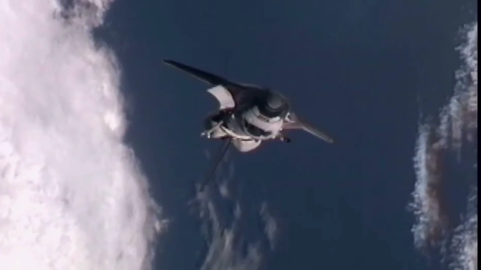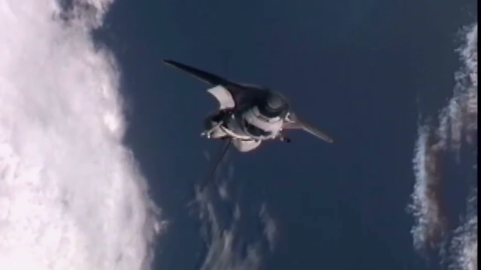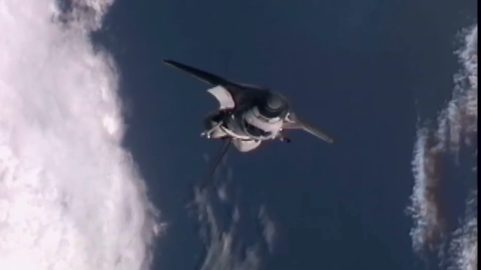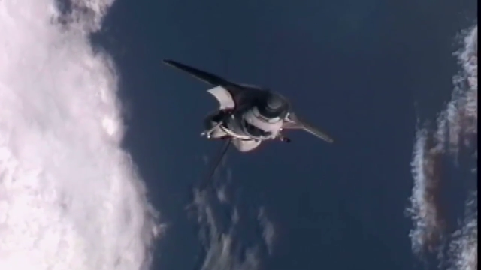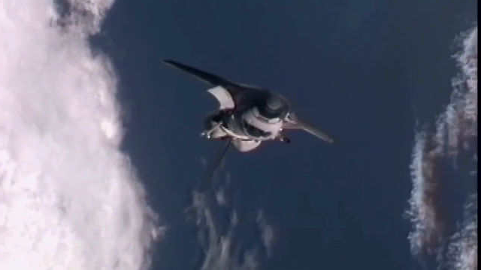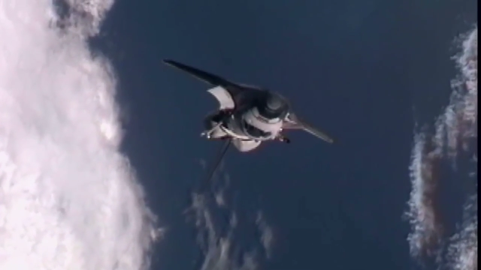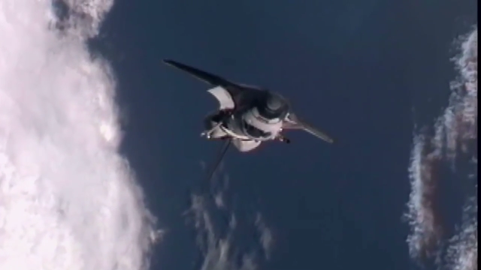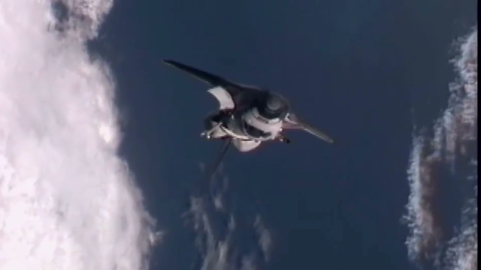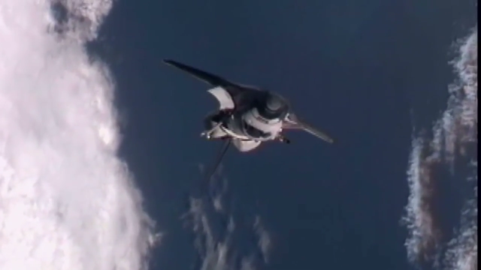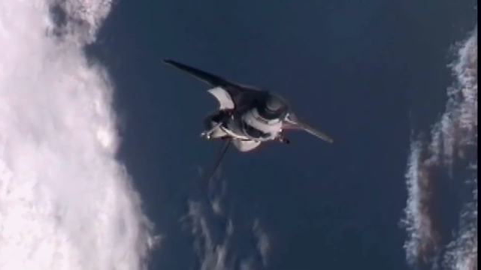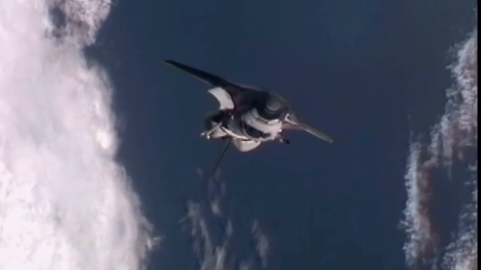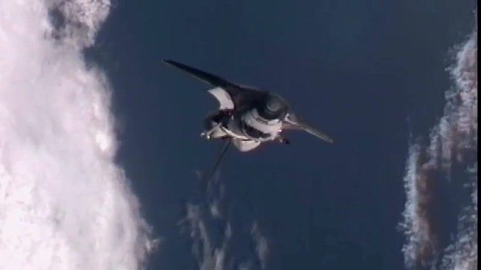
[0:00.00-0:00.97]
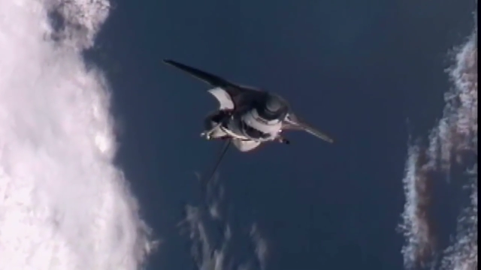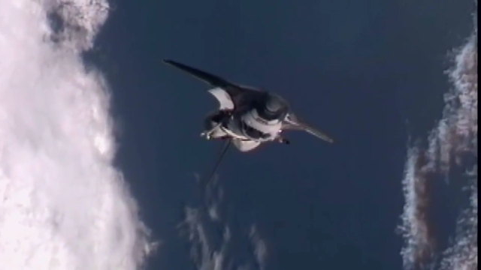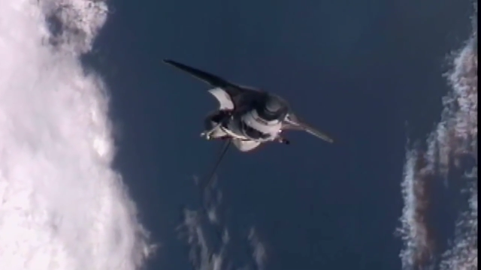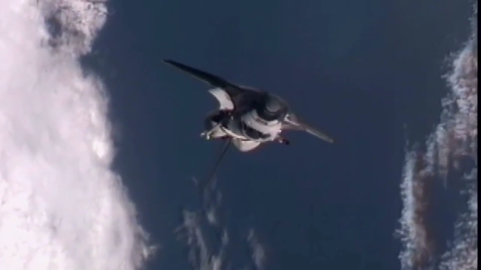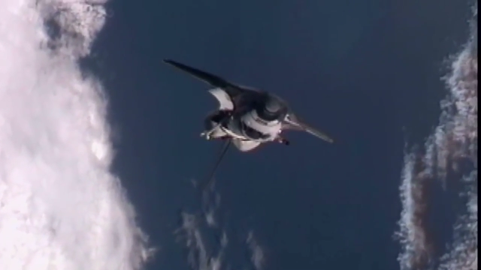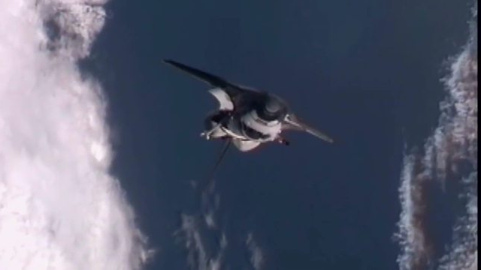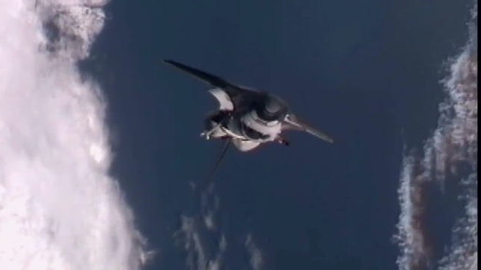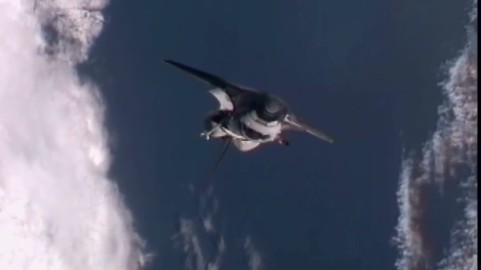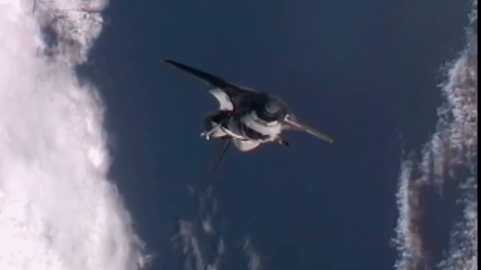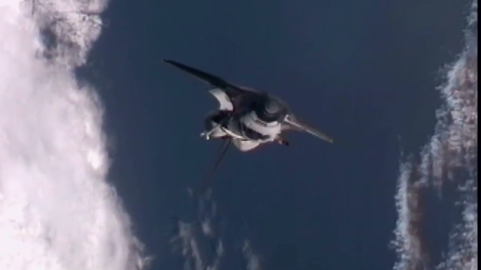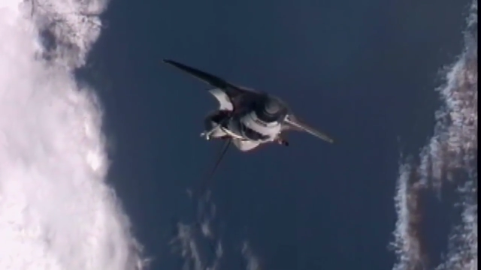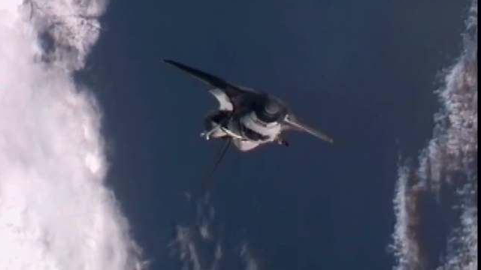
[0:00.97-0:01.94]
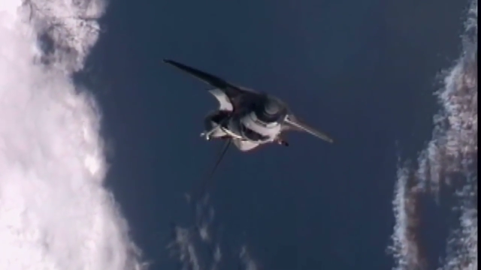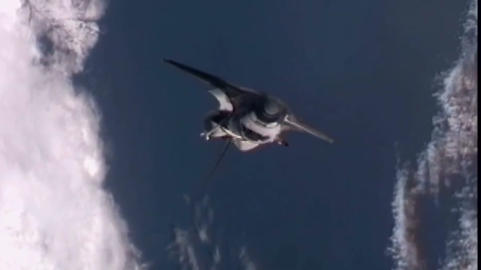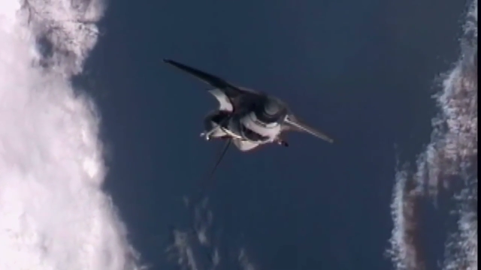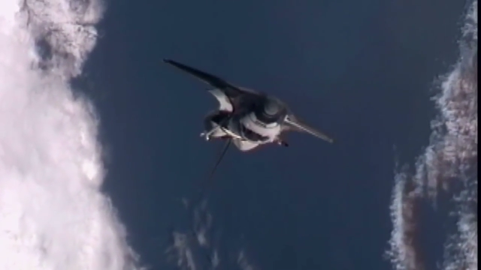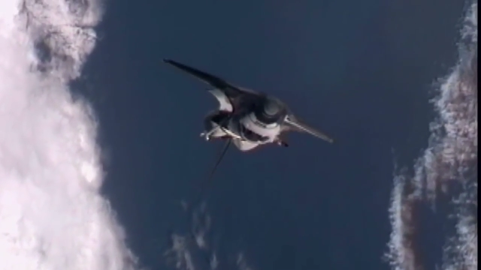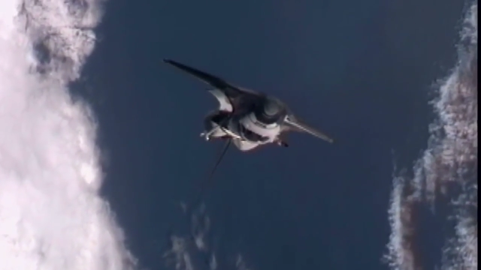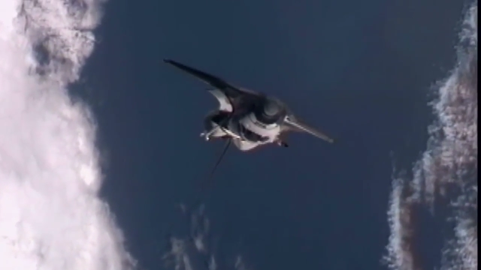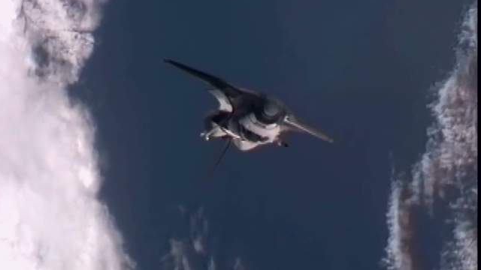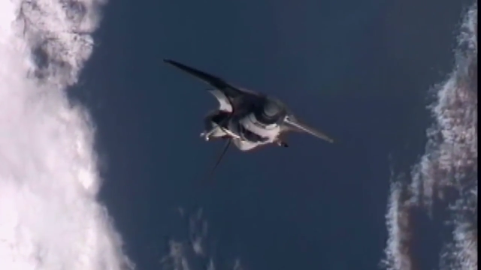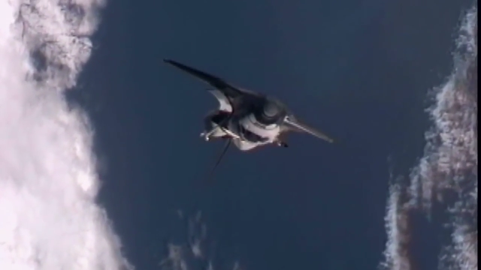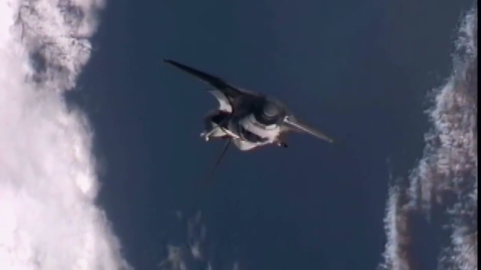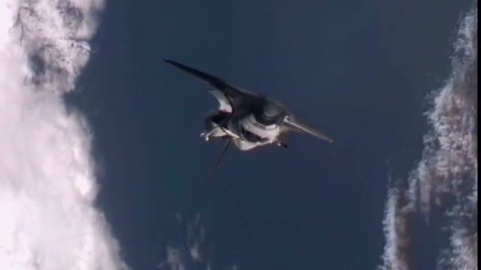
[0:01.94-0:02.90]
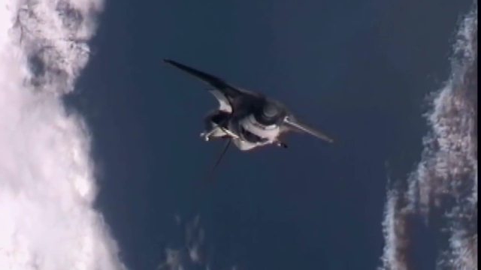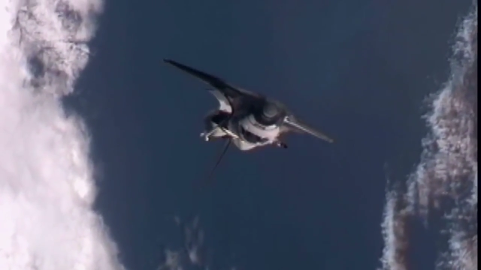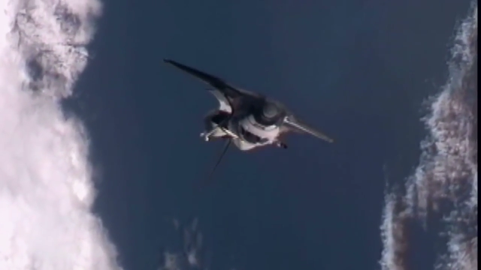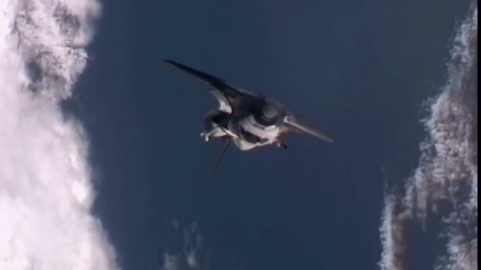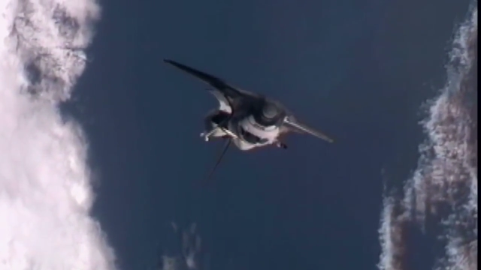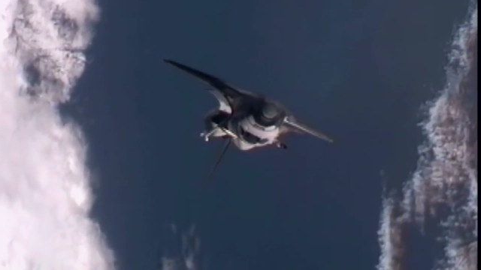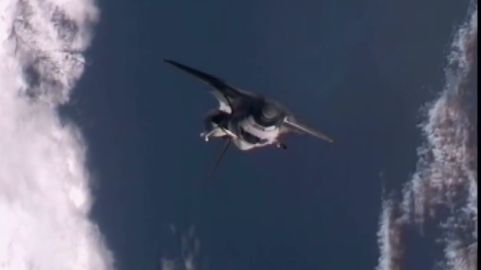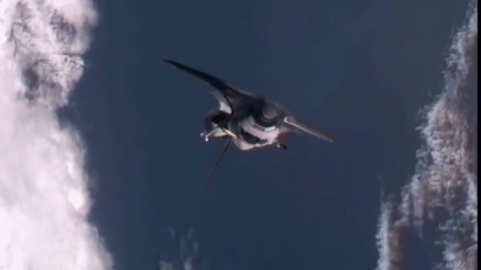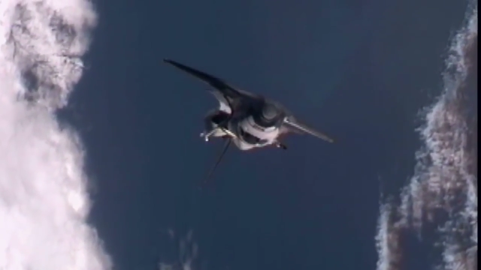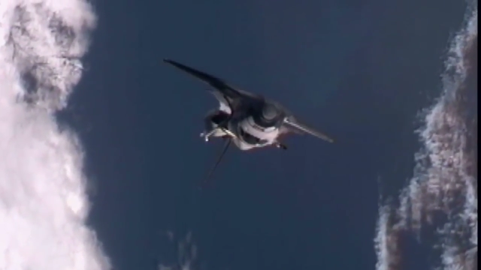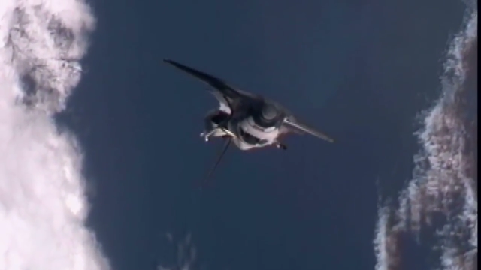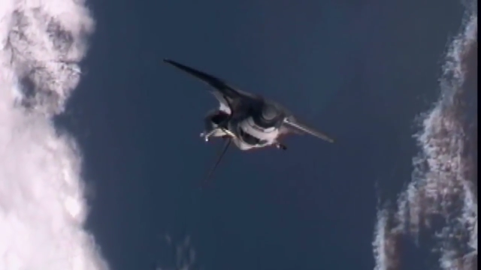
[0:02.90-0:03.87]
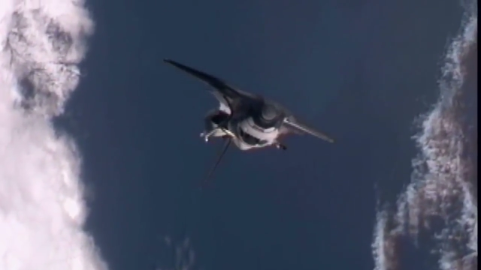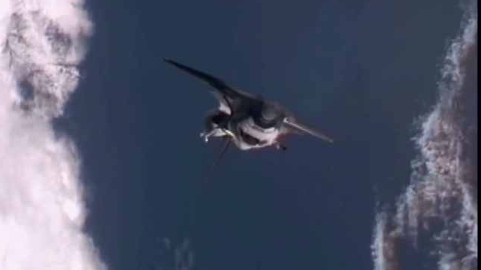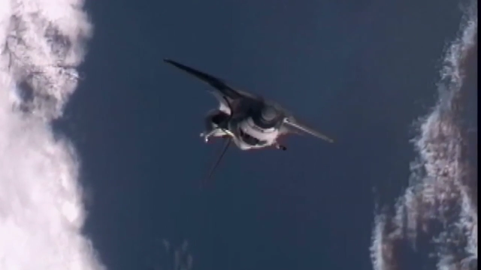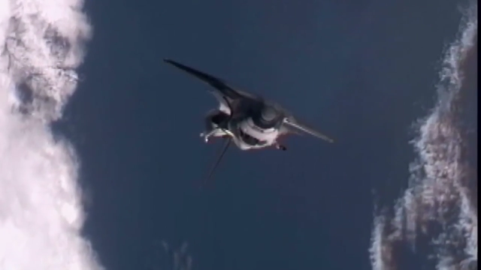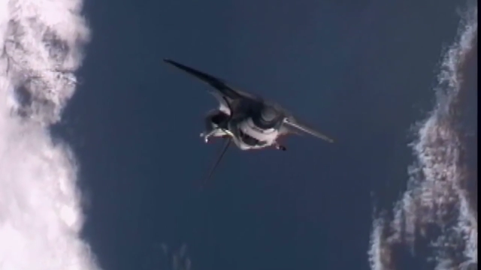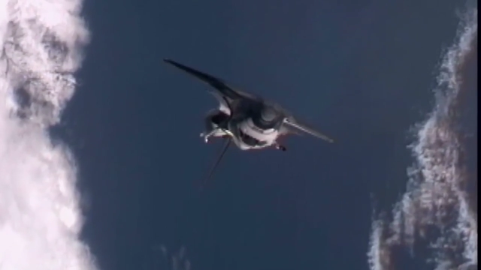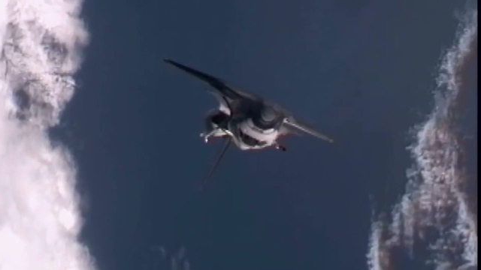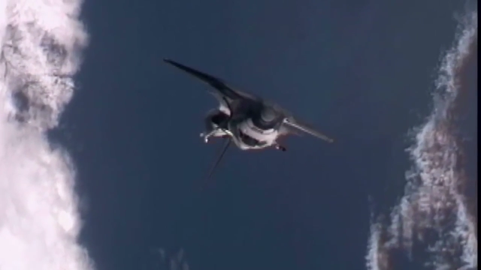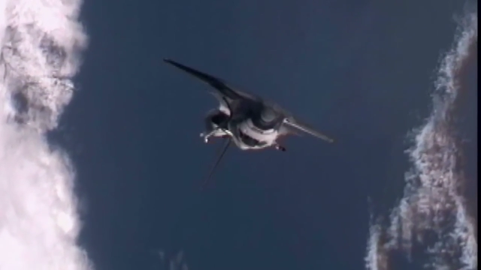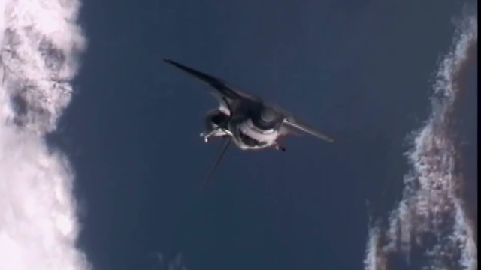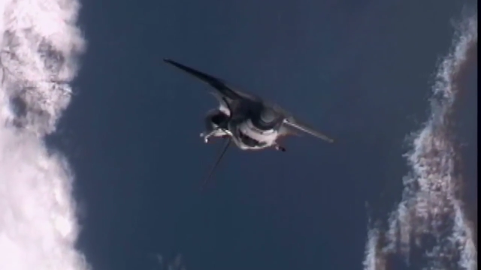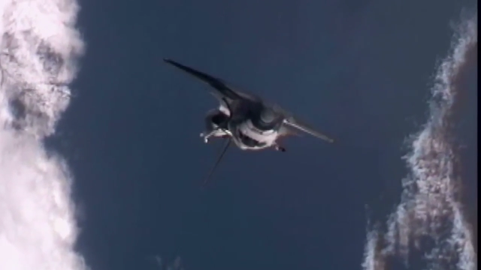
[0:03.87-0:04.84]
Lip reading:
(no speaker visible)